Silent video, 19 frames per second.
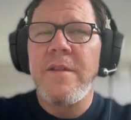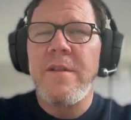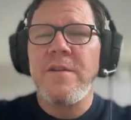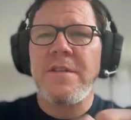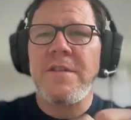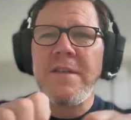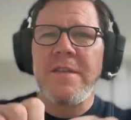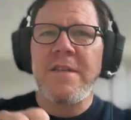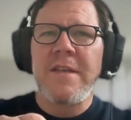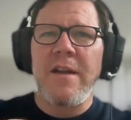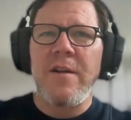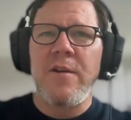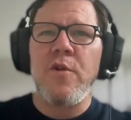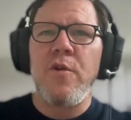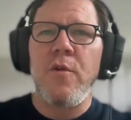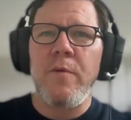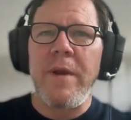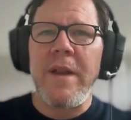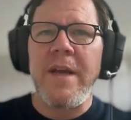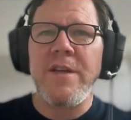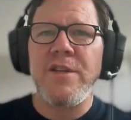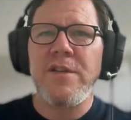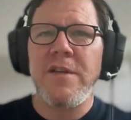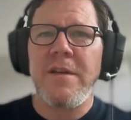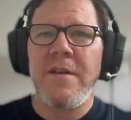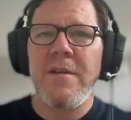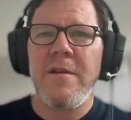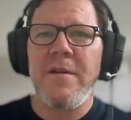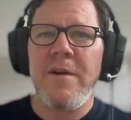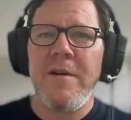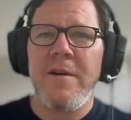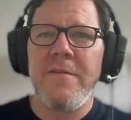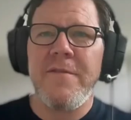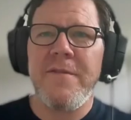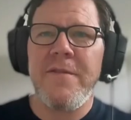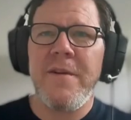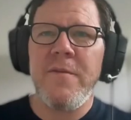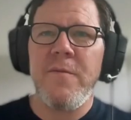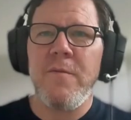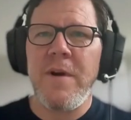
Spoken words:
there's this kind of correlation of,